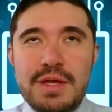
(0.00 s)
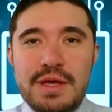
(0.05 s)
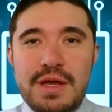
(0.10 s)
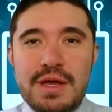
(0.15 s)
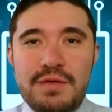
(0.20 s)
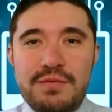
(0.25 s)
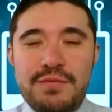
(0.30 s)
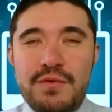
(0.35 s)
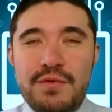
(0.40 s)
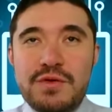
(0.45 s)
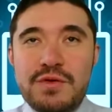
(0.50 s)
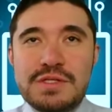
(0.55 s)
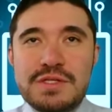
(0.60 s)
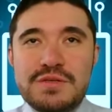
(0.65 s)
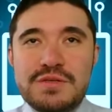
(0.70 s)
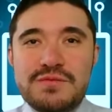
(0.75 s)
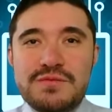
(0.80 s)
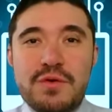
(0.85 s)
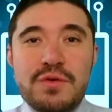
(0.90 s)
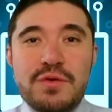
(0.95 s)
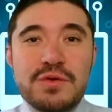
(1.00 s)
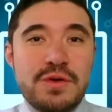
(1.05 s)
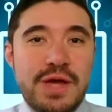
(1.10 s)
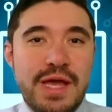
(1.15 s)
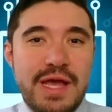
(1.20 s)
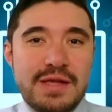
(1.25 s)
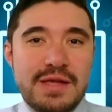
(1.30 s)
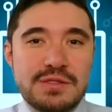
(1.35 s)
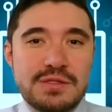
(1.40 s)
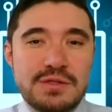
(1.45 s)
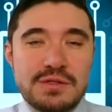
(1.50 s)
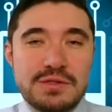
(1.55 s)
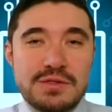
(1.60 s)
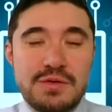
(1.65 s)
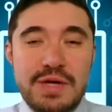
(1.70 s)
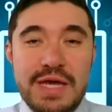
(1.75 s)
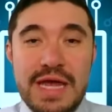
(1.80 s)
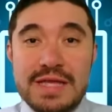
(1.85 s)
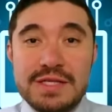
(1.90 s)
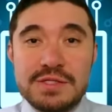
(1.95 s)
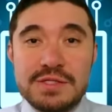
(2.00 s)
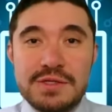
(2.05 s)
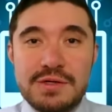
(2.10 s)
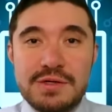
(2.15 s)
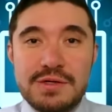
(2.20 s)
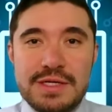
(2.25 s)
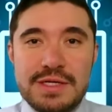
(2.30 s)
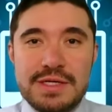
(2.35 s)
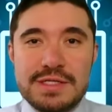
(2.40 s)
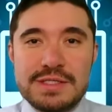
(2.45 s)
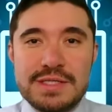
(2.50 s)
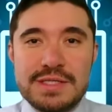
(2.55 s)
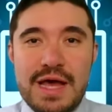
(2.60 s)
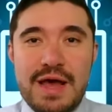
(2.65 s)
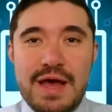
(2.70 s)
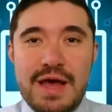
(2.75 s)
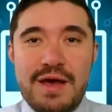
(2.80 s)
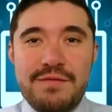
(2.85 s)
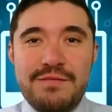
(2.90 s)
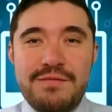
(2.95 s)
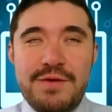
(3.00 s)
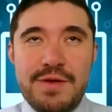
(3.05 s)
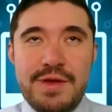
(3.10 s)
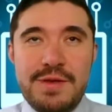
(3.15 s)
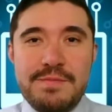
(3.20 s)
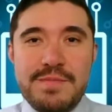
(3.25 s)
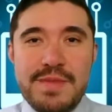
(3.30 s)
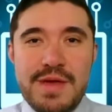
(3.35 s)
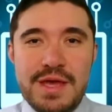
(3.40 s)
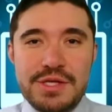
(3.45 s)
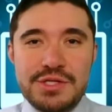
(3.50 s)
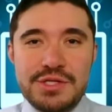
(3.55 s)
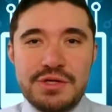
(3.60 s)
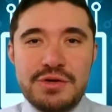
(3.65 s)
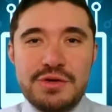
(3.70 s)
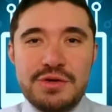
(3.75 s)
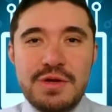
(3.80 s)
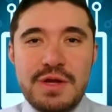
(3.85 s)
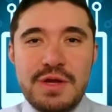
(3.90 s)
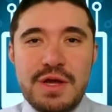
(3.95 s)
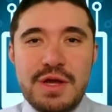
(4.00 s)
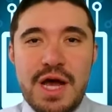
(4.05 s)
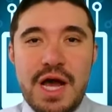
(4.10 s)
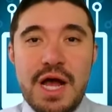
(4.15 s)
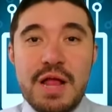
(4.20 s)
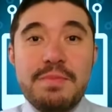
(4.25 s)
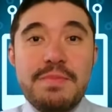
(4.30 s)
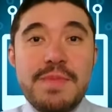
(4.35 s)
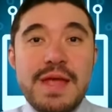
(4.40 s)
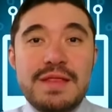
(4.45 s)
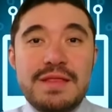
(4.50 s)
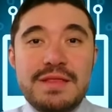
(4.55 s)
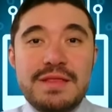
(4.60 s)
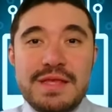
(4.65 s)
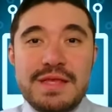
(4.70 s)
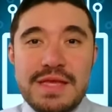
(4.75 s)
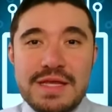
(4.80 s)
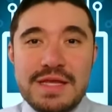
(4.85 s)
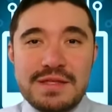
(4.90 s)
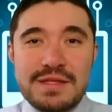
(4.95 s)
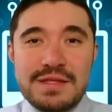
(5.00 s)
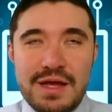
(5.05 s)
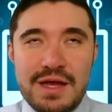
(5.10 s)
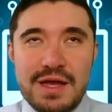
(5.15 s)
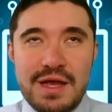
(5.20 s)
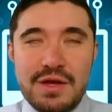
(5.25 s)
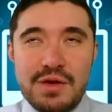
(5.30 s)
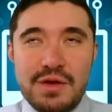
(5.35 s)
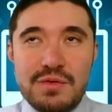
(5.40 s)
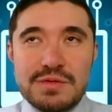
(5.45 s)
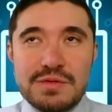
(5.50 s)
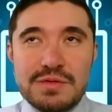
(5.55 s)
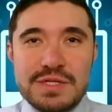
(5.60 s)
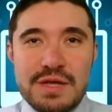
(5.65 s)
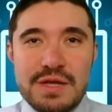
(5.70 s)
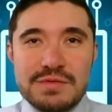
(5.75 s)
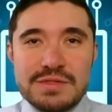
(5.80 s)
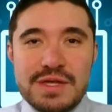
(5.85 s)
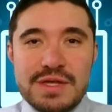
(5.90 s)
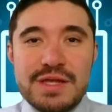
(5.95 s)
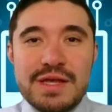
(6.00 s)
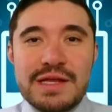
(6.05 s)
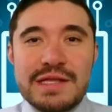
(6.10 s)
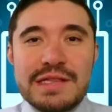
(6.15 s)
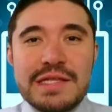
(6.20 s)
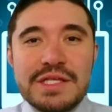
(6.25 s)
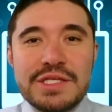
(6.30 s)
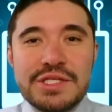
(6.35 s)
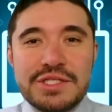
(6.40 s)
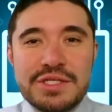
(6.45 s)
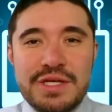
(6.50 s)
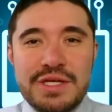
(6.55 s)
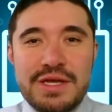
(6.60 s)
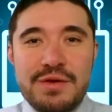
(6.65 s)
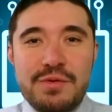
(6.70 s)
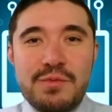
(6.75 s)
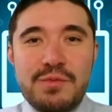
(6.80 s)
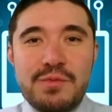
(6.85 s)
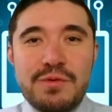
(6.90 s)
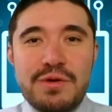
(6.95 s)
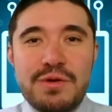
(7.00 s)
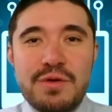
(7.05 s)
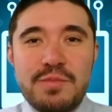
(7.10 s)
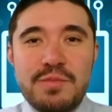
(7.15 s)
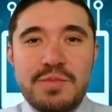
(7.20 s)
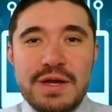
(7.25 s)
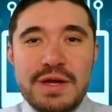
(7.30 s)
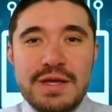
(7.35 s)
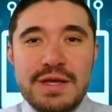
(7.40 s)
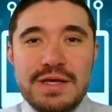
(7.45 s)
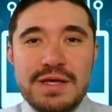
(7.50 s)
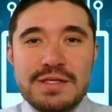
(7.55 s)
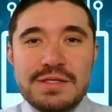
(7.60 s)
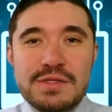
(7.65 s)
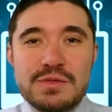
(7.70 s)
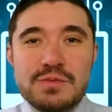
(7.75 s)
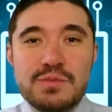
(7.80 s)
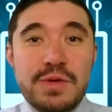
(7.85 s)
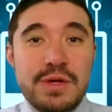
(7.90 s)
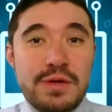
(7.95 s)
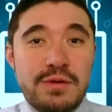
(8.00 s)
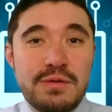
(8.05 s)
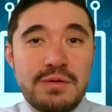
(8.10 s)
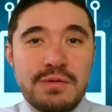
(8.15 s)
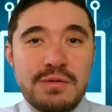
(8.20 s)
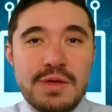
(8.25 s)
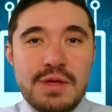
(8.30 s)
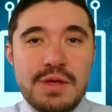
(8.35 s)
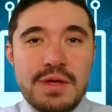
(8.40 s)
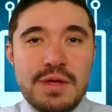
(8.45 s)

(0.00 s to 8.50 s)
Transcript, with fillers: uh, uh, first, let's focus on cancer. So cancer is a very major unmet need. Uh, I know it sounds like a cliche word, but it is real.